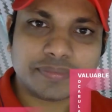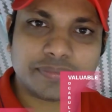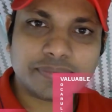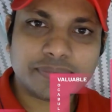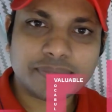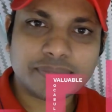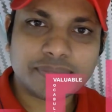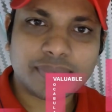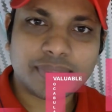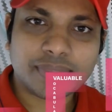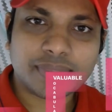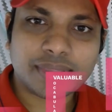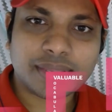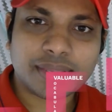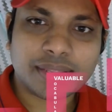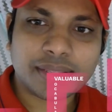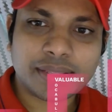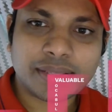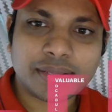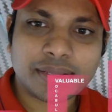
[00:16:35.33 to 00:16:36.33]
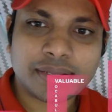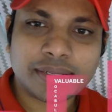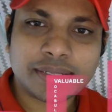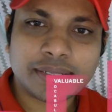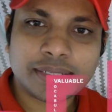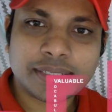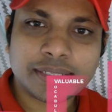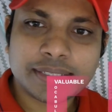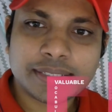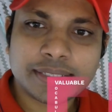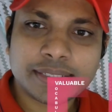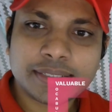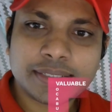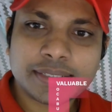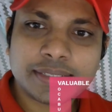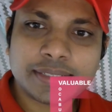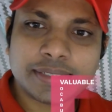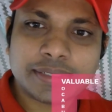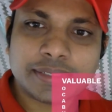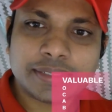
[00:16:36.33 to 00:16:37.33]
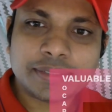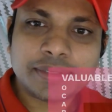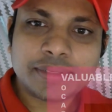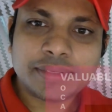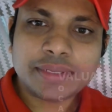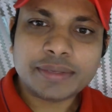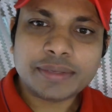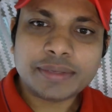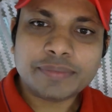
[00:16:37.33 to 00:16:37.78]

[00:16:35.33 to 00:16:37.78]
(silence)